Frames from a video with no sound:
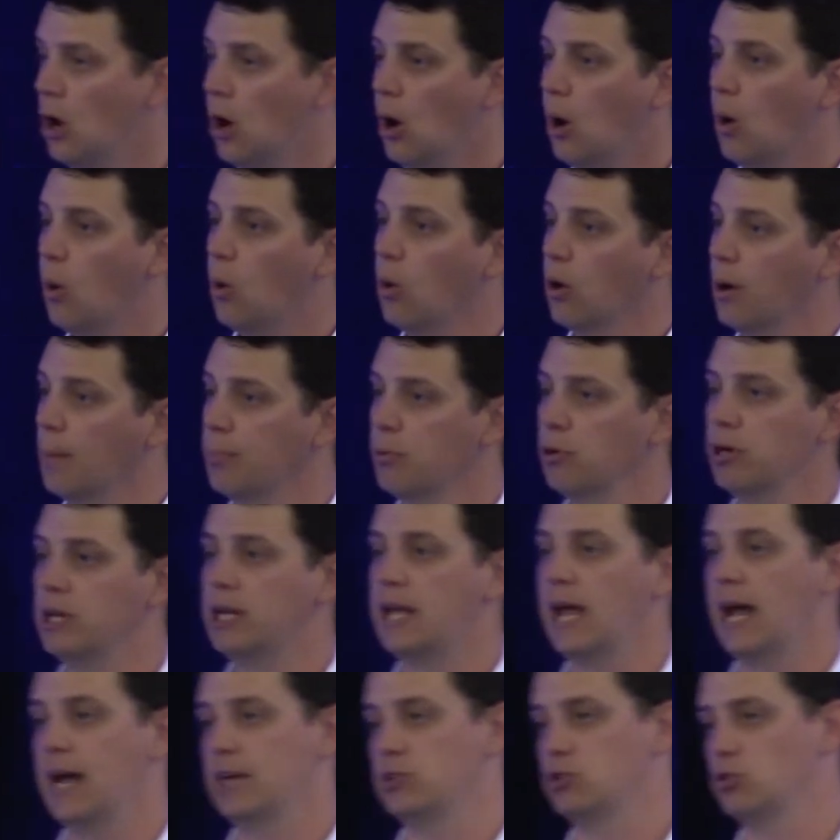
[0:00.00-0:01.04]
or a
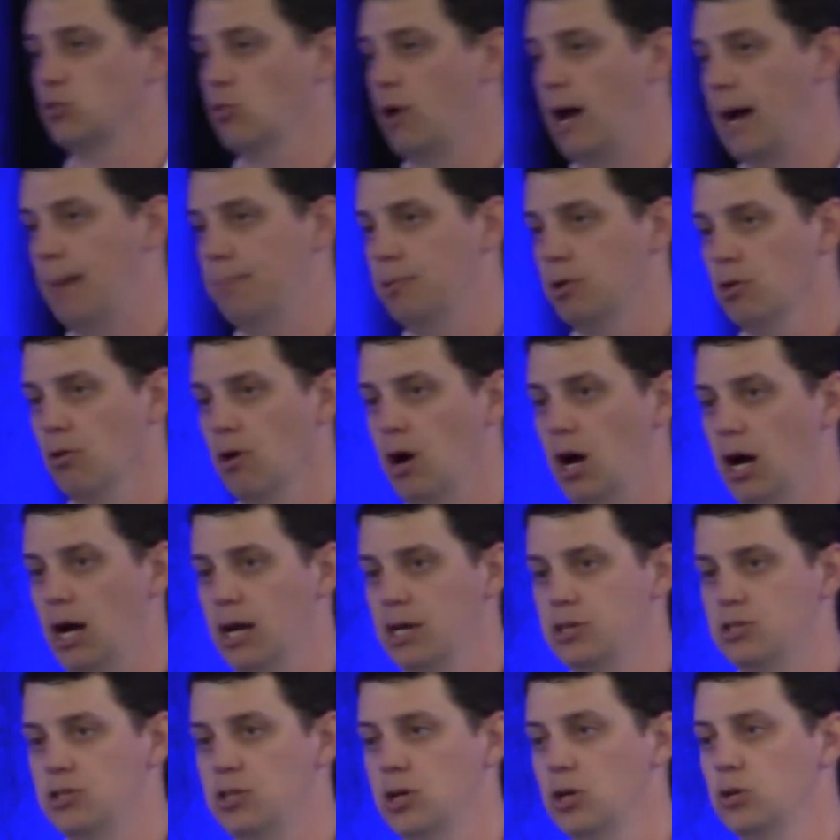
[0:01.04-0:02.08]
precast wrap
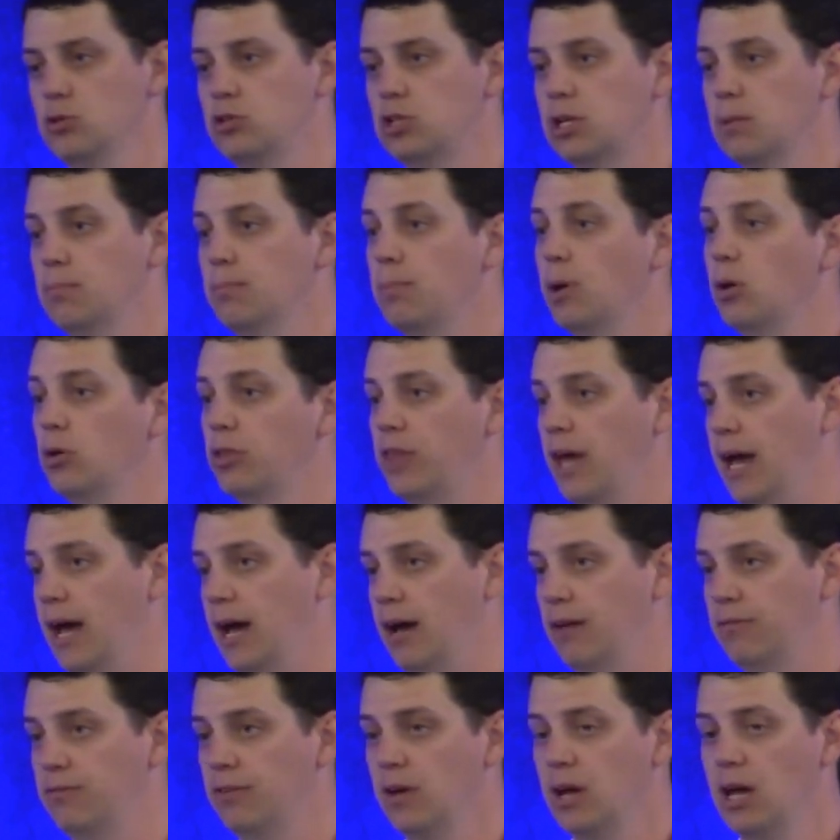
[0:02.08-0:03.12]
garage, those can both
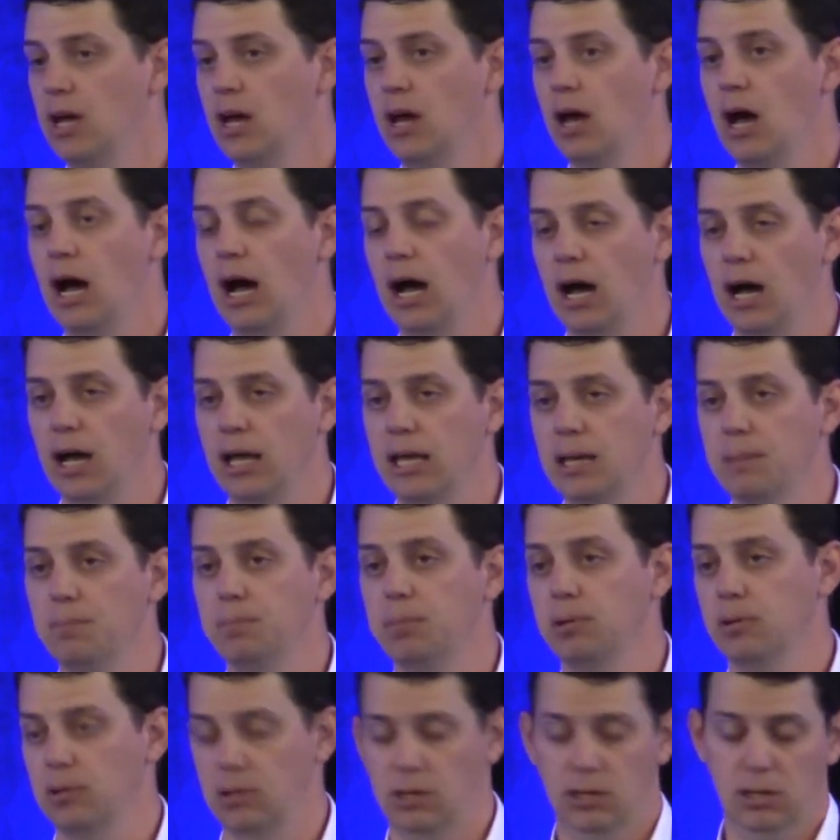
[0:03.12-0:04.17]
have
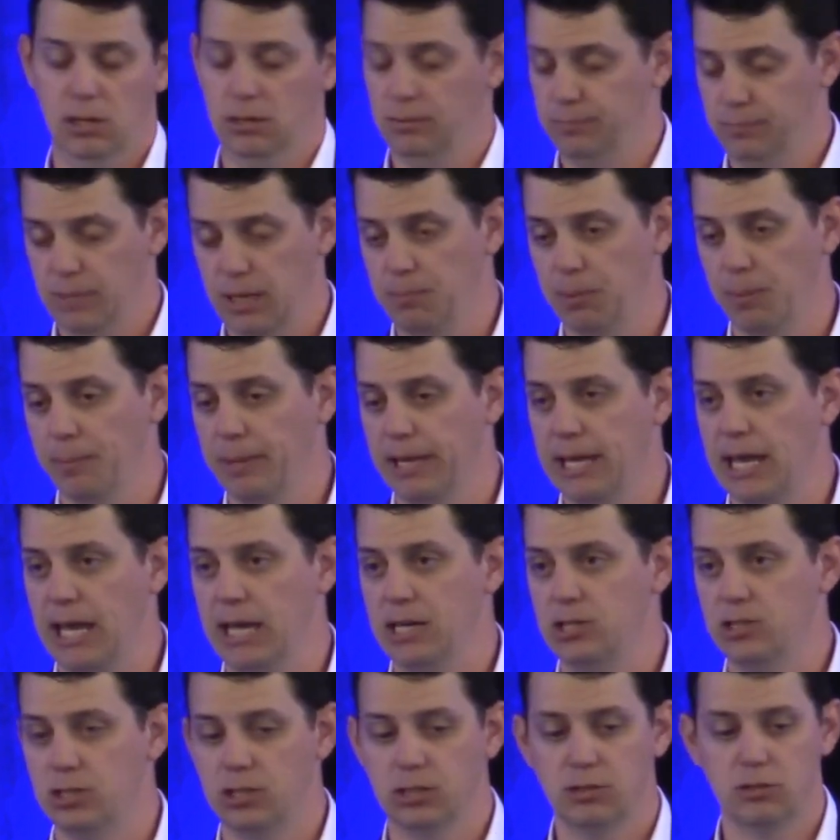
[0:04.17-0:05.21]

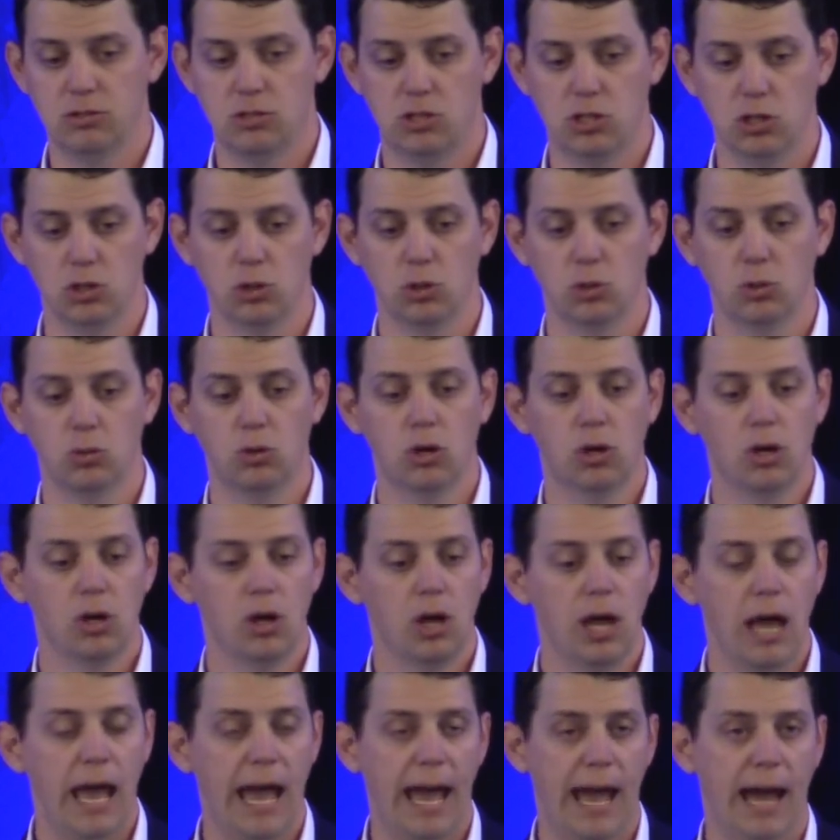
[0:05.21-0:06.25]
implications to
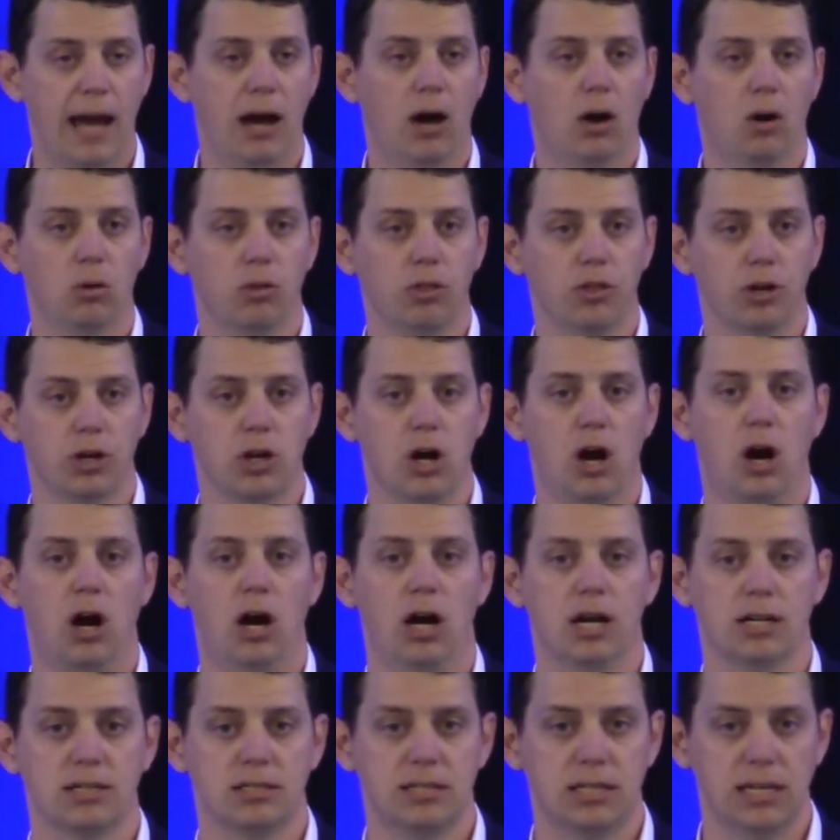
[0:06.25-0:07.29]
how the
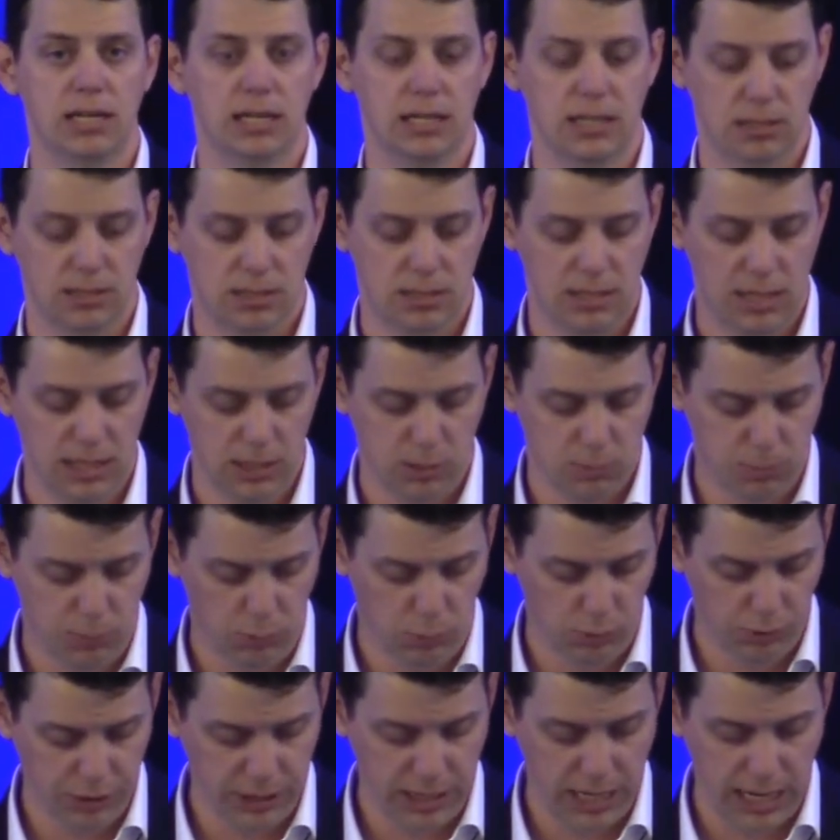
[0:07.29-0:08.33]
cost is
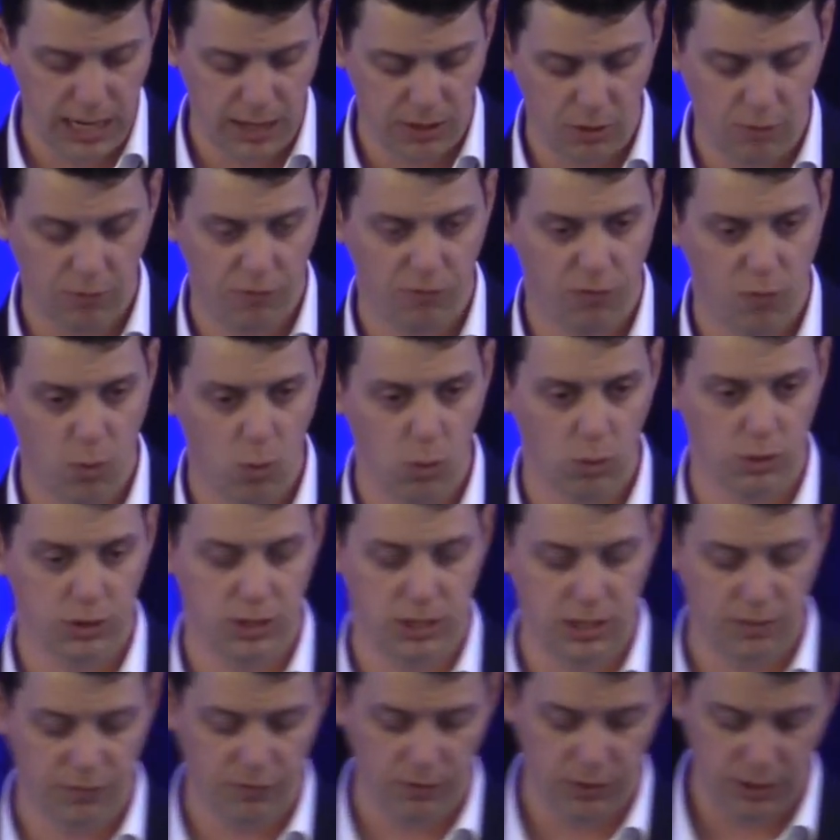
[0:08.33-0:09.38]
pulled together for the
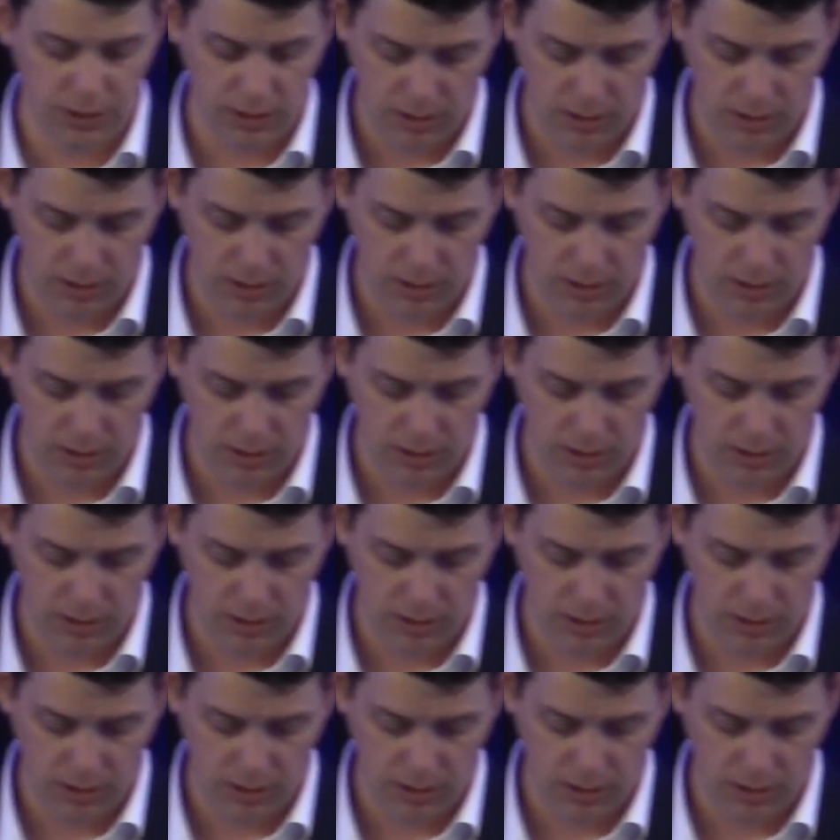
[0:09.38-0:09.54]
different